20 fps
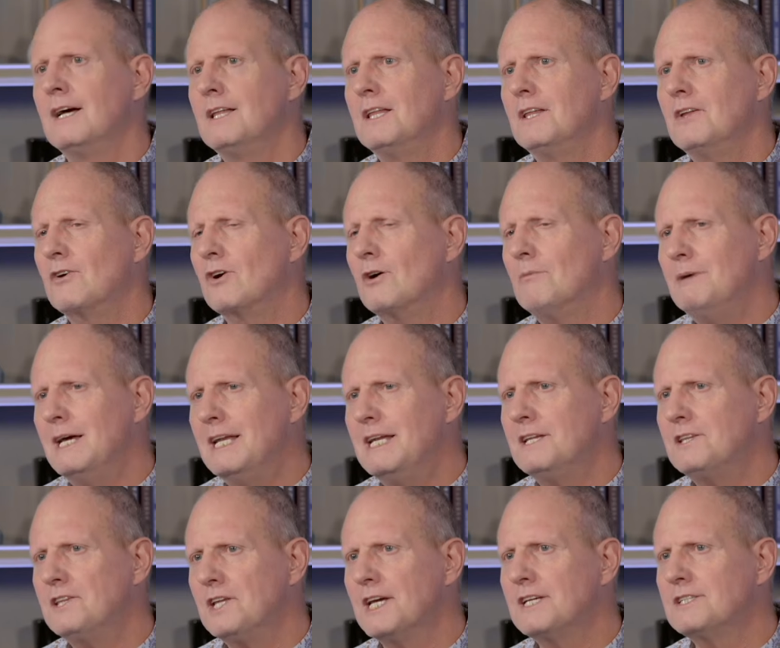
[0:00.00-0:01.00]
There are many
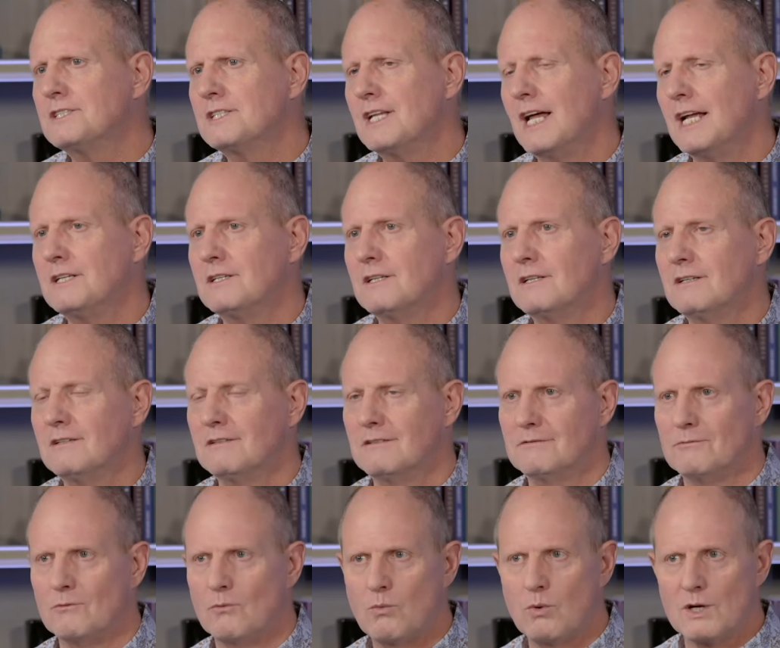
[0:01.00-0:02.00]
things that
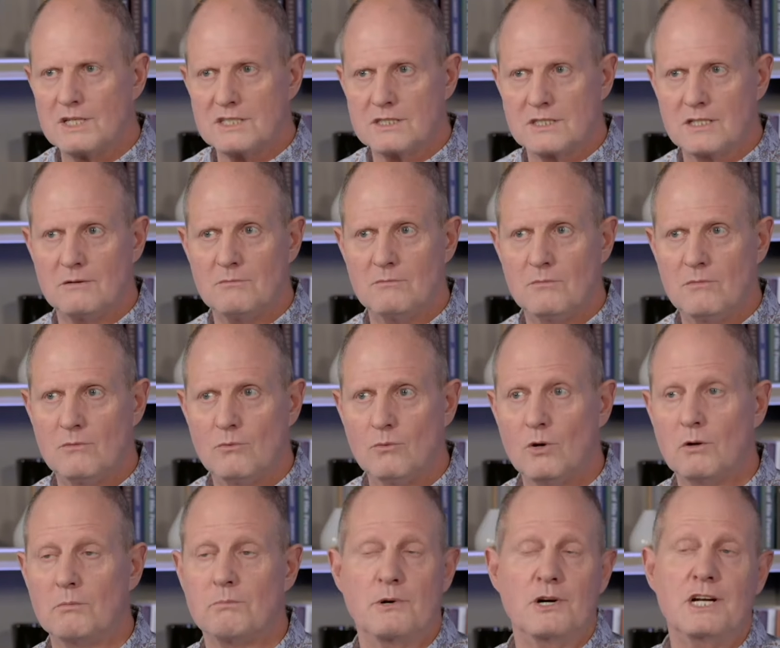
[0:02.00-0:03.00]
wisdom
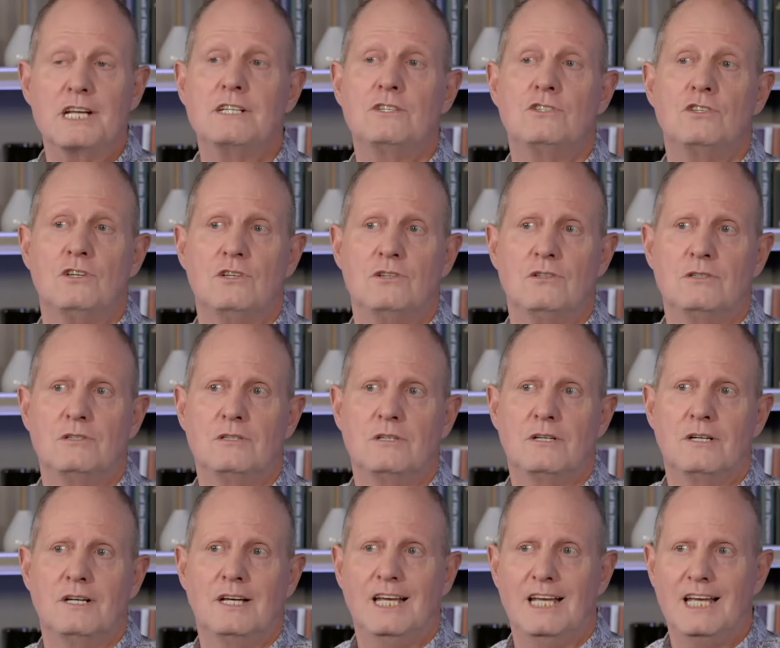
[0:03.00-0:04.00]
will bring to you
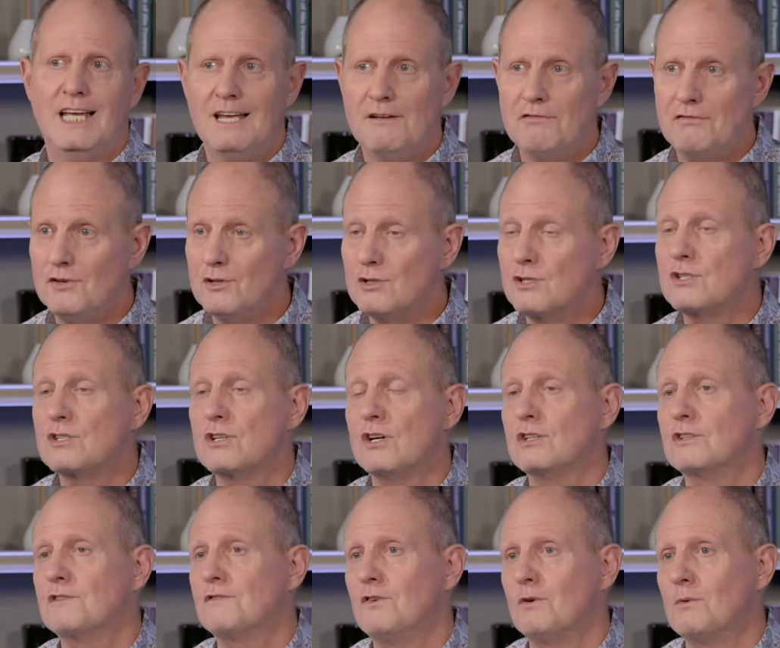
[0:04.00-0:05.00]
if you search for